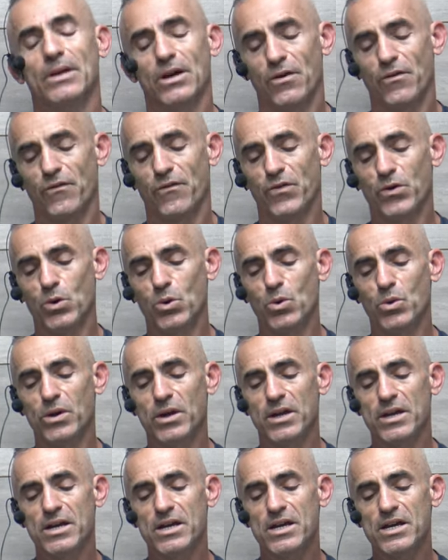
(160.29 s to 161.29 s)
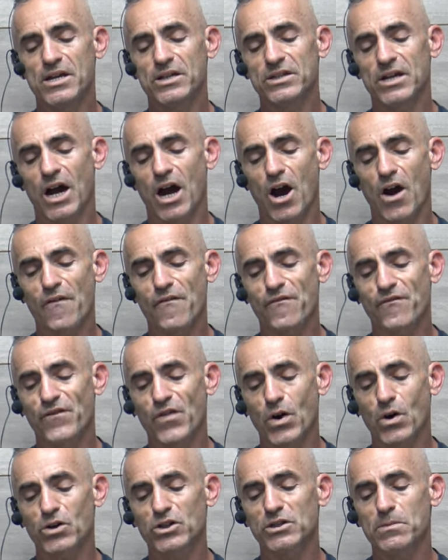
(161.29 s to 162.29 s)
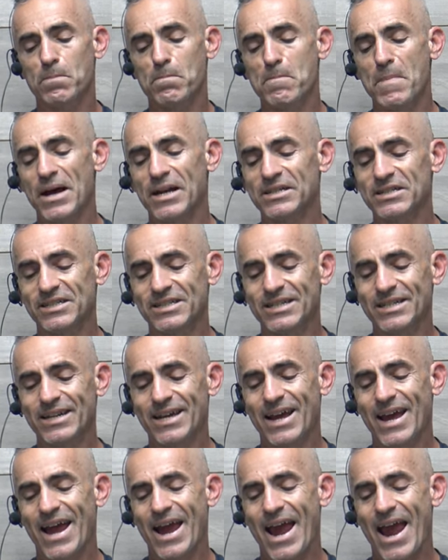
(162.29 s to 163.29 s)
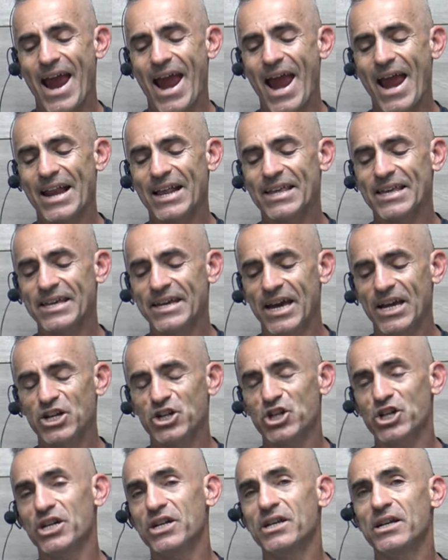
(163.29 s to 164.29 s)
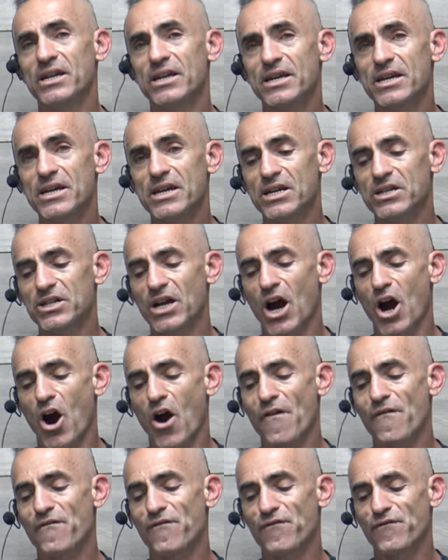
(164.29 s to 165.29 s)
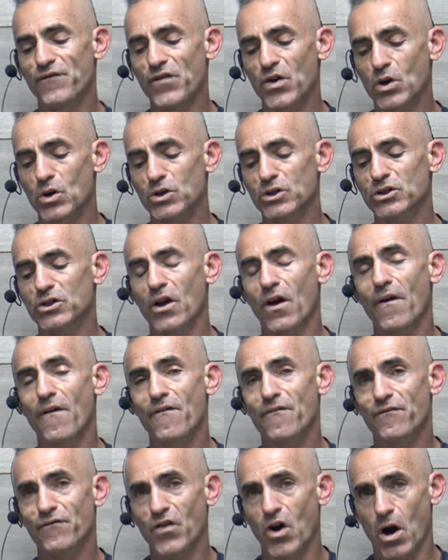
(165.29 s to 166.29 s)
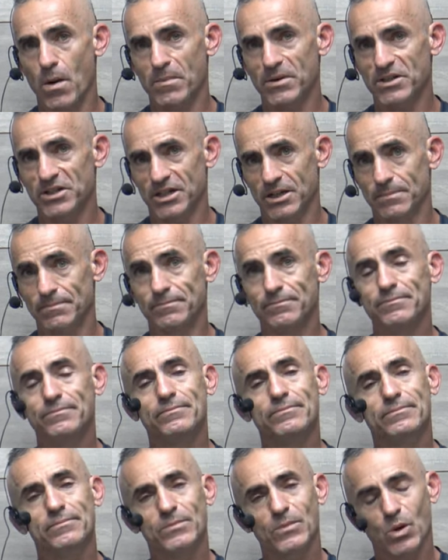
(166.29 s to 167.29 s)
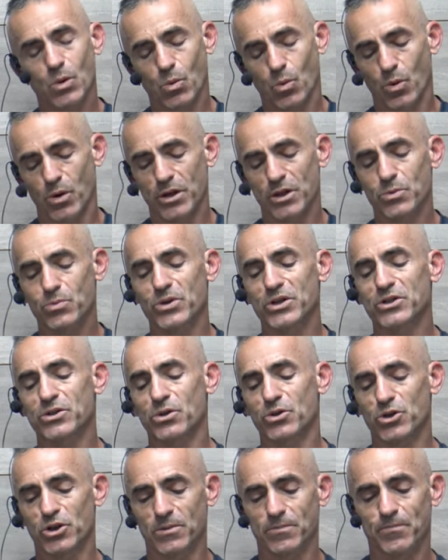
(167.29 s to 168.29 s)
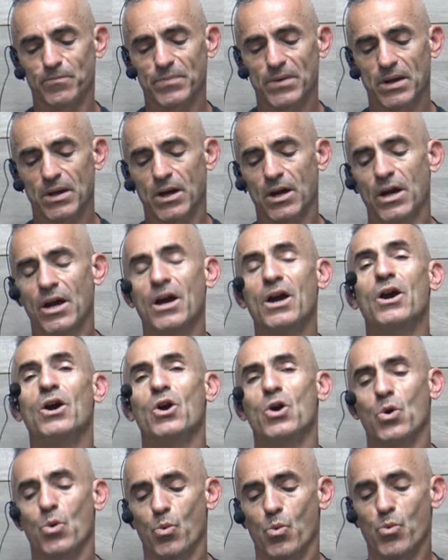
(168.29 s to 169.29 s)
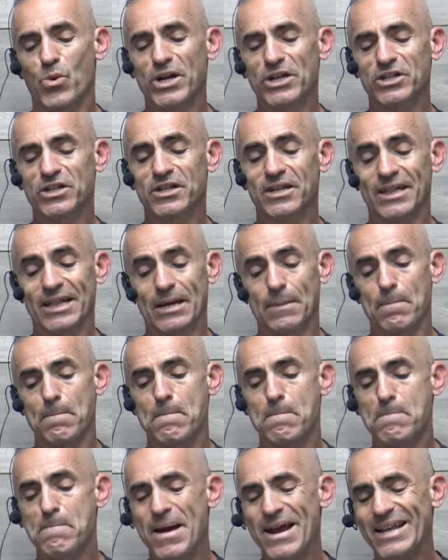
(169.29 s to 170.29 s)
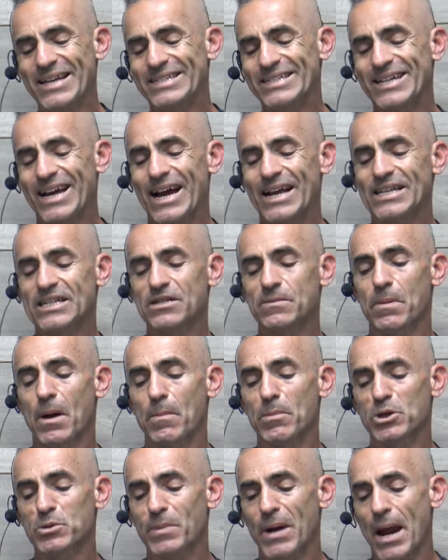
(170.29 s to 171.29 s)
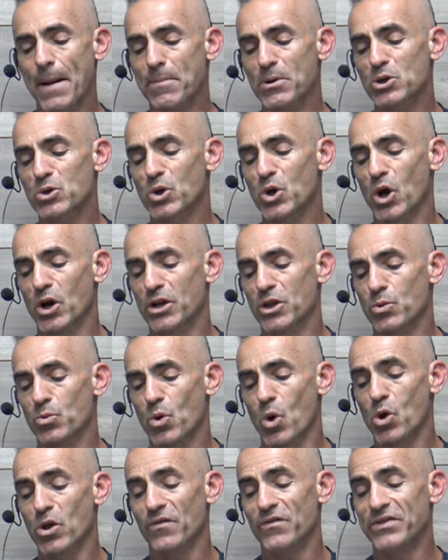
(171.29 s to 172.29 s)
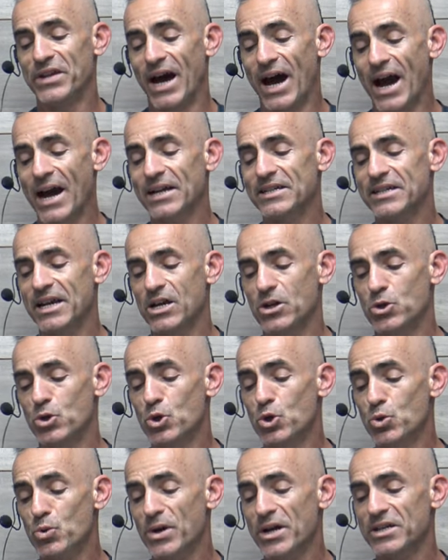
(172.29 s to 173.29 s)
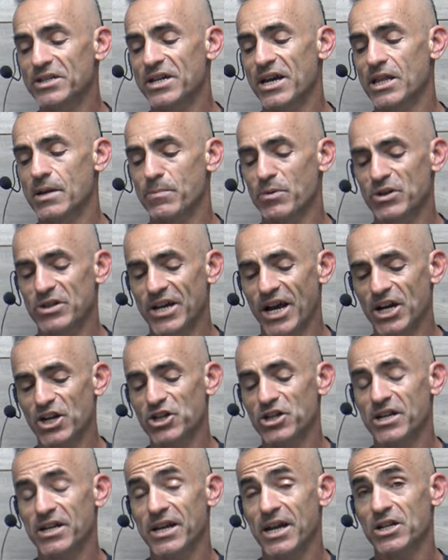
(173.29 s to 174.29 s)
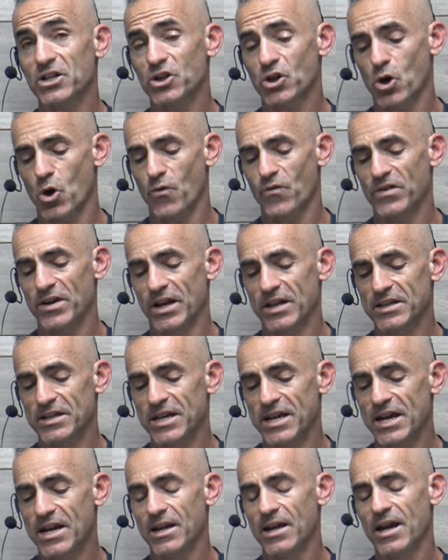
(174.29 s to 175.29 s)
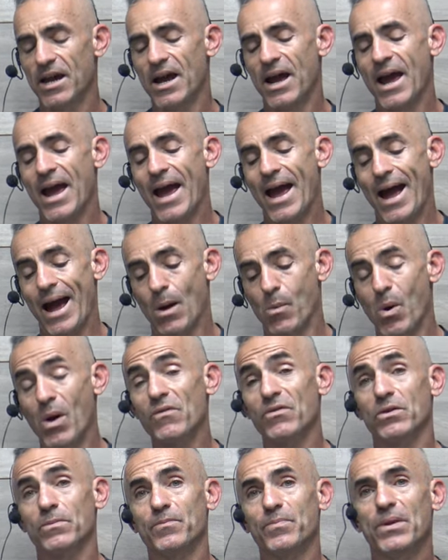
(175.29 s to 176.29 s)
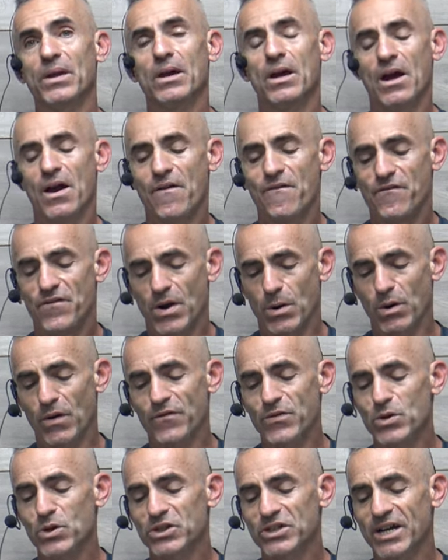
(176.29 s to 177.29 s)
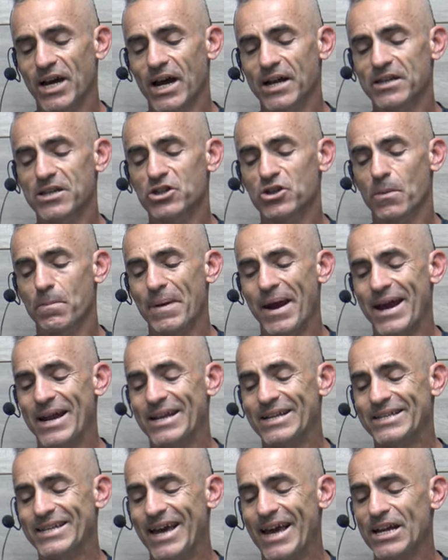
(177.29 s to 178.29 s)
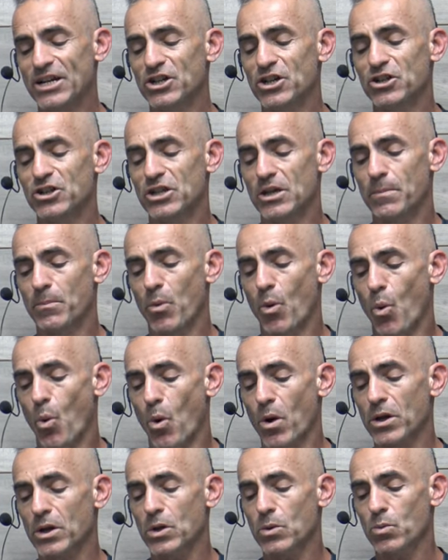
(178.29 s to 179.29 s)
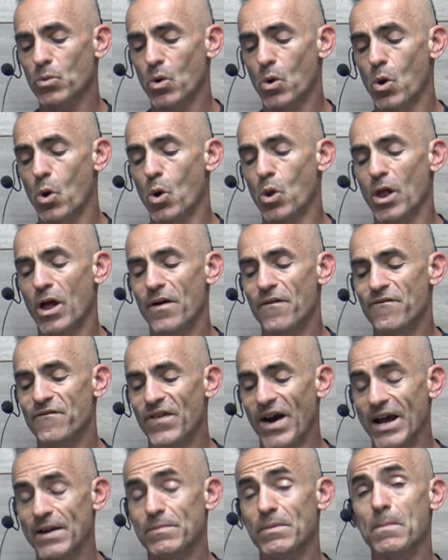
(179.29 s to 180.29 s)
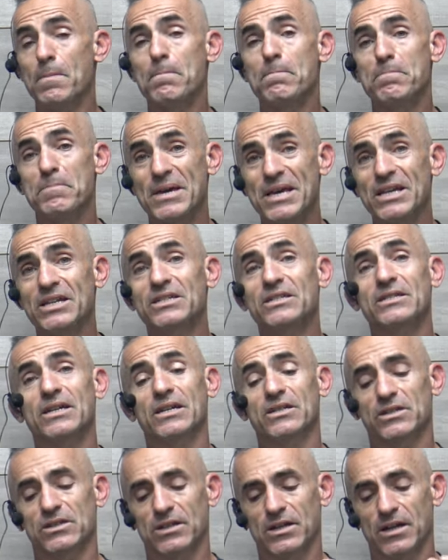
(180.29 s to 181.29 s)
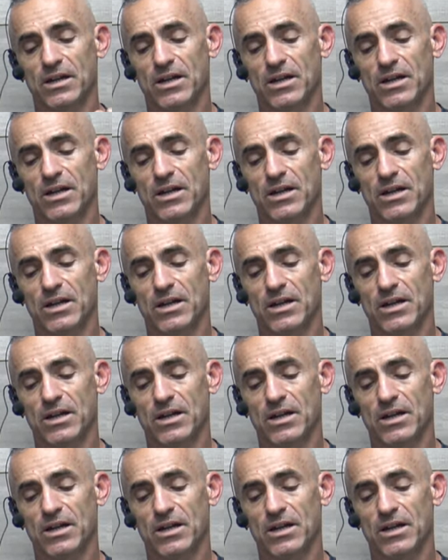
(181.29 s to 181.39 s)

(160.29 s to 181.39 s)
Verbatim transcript: "Food is our first medicine and kitchen is our first pharmacy," according to the researcher. Recently, many scientists have published papers regarding the role of diets and nutrients in the protection against COVID-19. However, very few scientists are paying attention to the important role of vitamin B6,